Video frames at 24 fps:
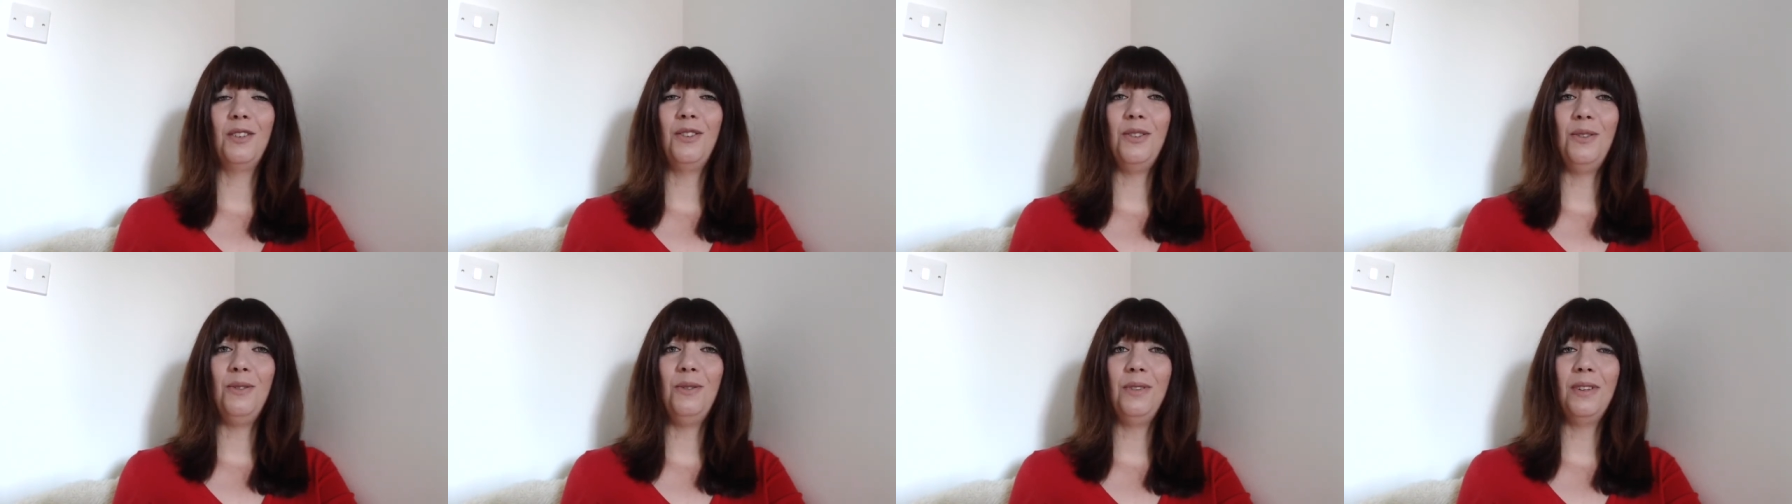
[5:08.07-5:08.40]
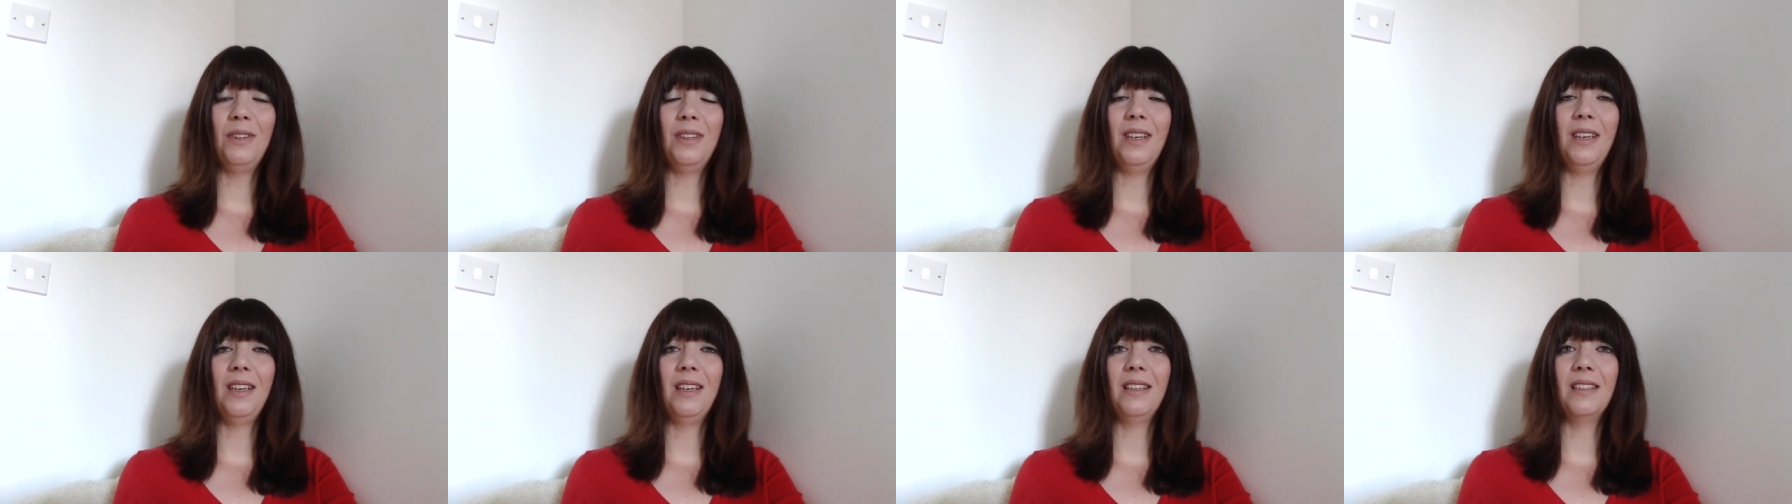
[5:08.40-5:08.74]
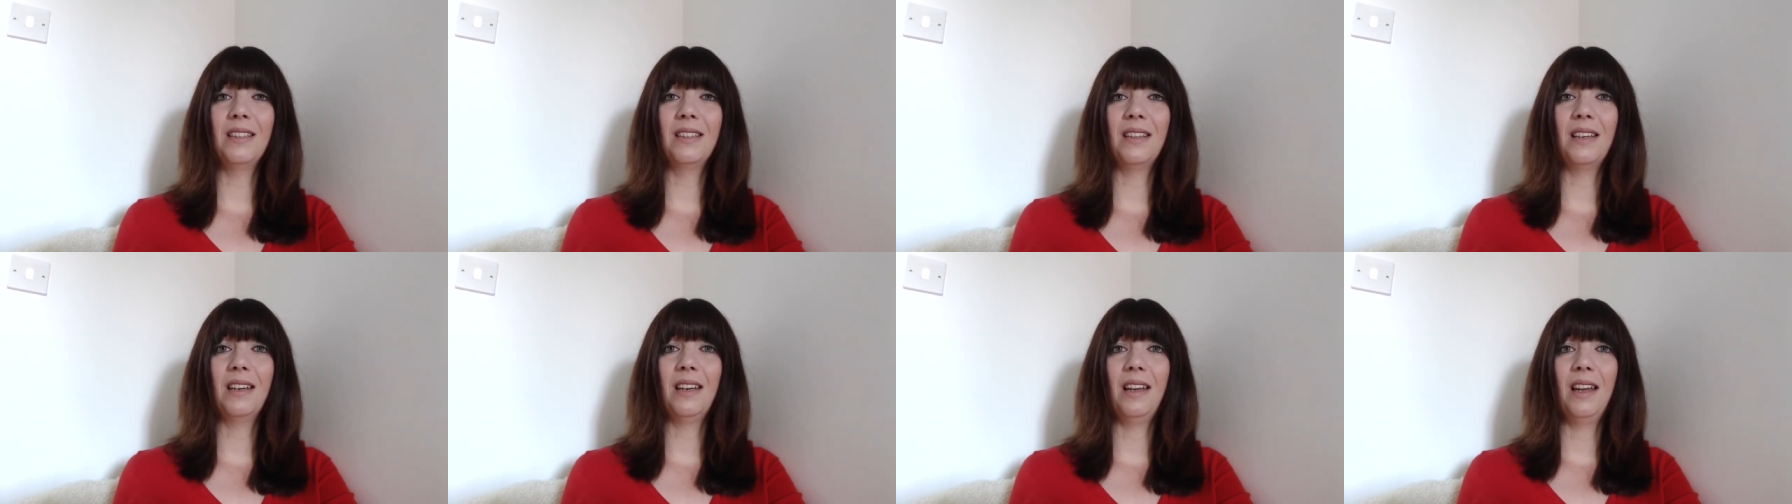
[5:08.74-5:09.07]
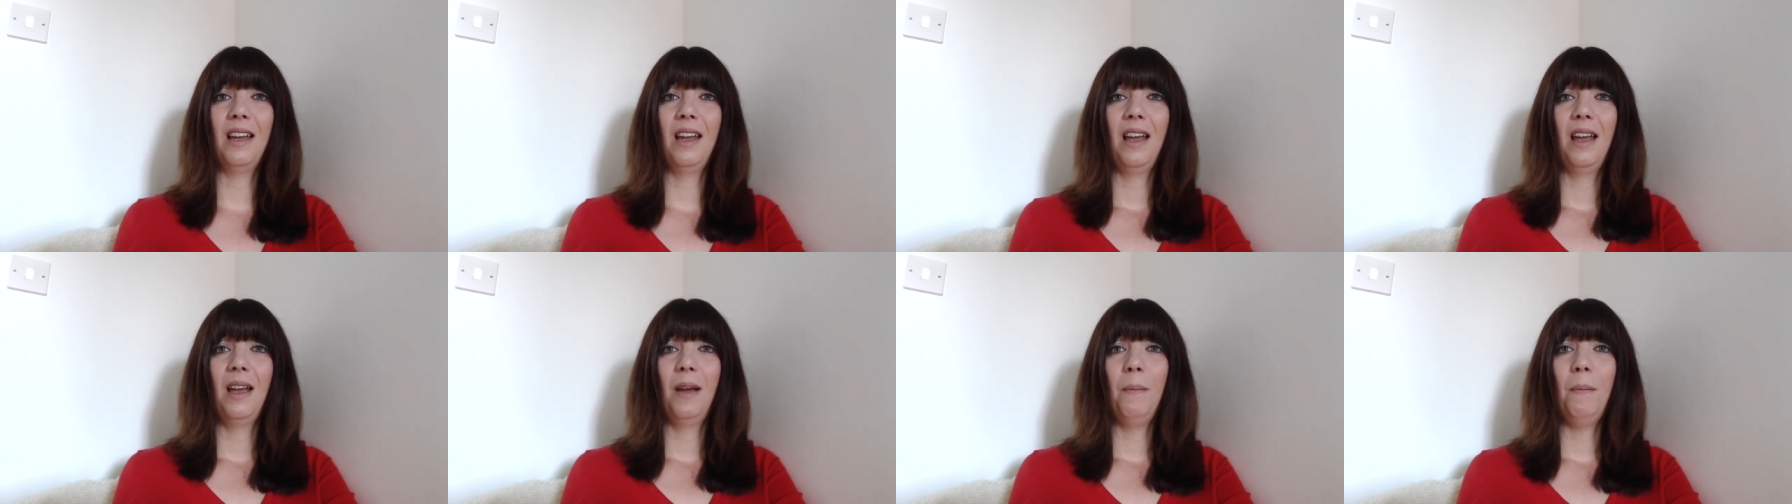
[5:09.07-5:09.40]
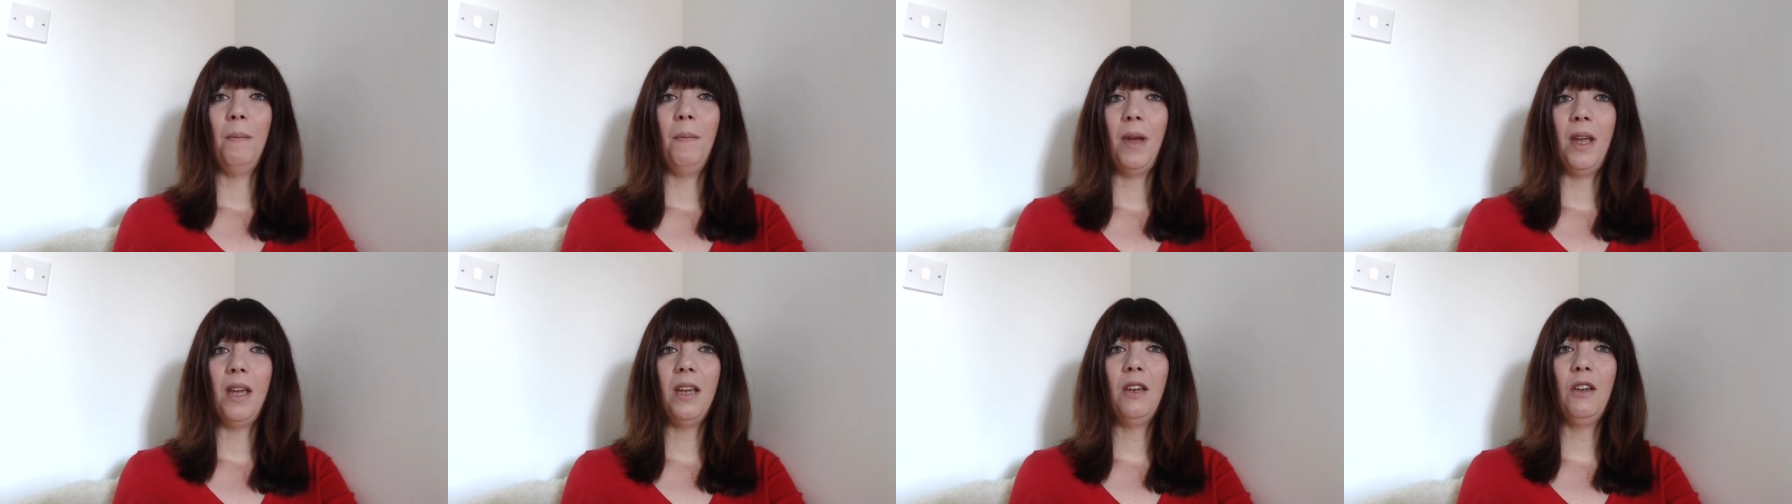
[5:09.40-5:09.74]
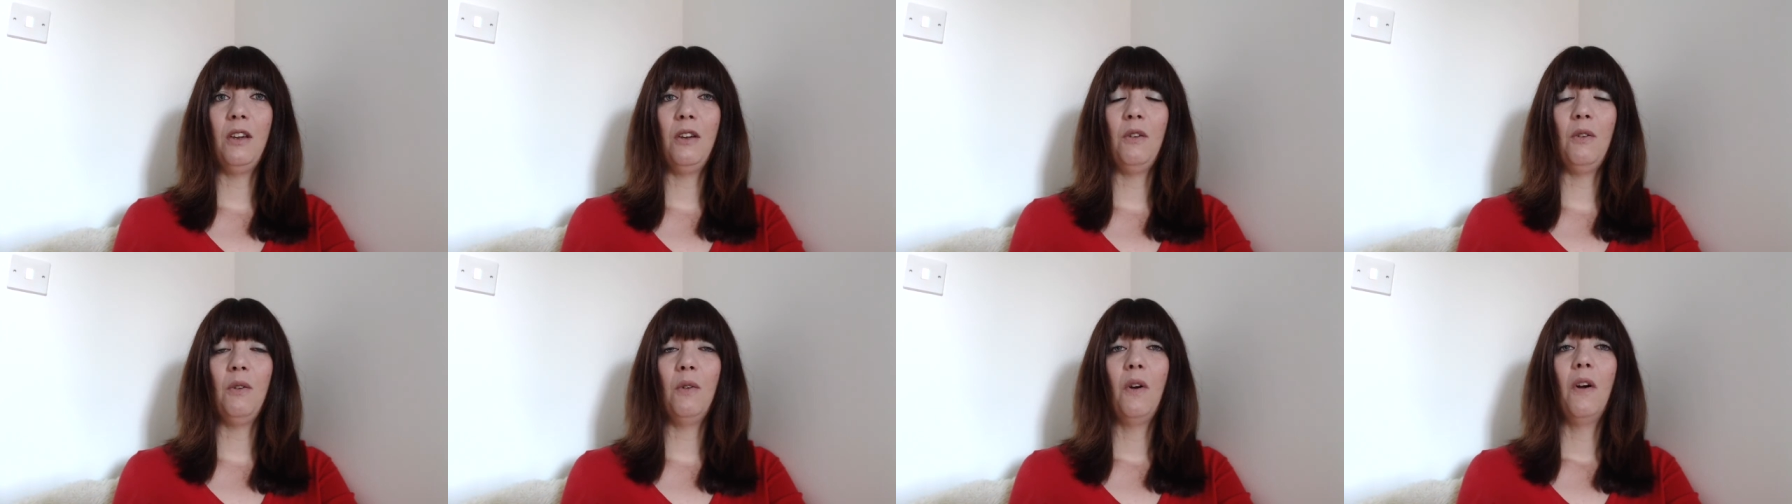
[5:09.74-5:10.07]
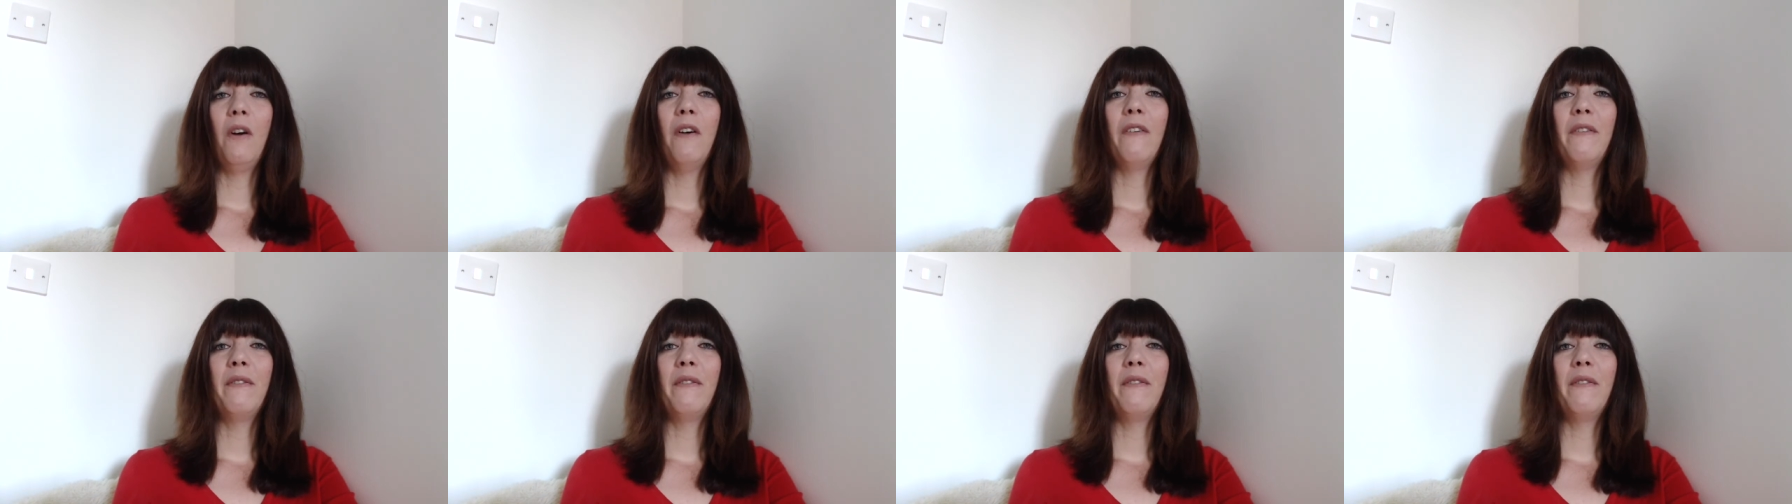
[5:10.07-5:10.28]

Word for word: Do things that make you